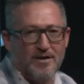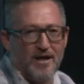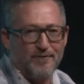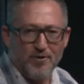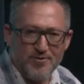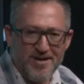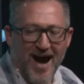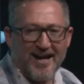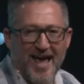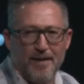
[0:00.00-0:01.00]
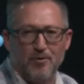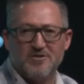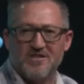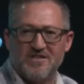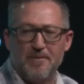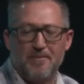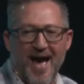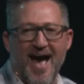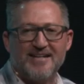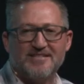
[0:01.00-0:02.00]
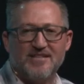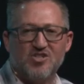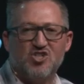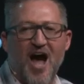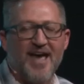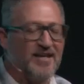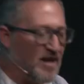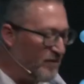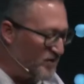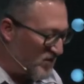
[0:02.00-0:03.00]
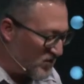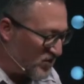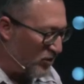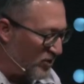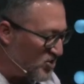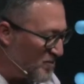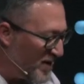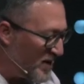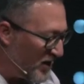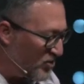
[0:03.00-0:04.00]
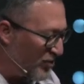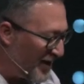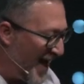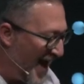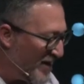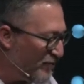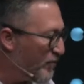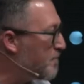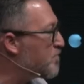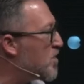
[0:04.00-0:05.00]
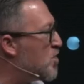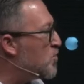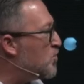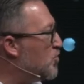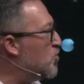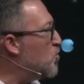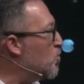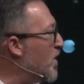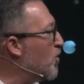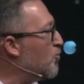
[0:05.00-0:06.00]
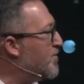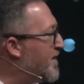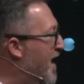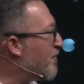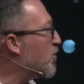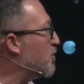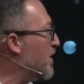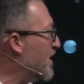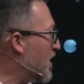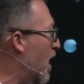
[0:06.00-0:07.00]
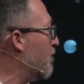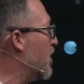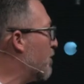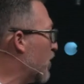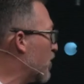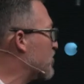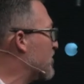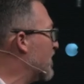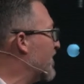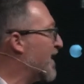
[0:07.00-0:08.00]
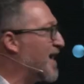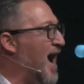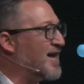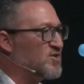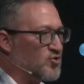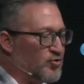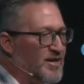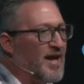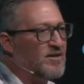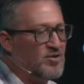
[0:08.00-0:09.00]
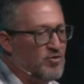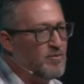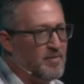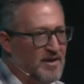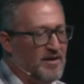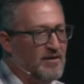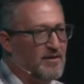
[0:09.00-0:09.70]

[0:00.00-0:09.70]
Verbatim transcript: if you're not able to see past the giant of discouragement in your life, you will never become the person that God has created you to be.